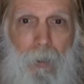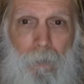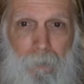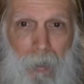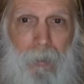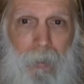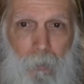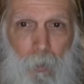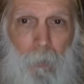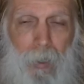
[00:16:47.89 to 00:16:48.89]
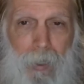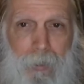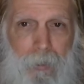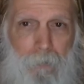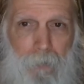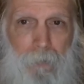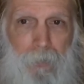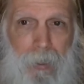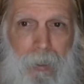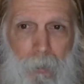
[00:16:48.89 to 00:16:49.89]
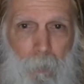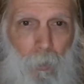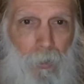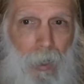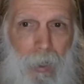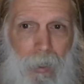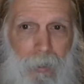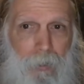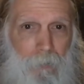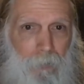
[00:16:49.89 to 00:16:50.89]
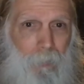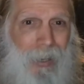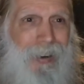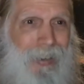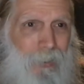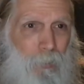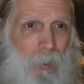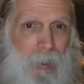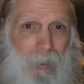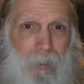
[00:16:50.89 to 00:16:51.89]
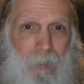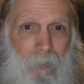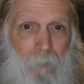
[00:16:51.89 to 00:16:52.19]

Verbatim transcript: finally normalized to 15 in both eyes from the high 20s.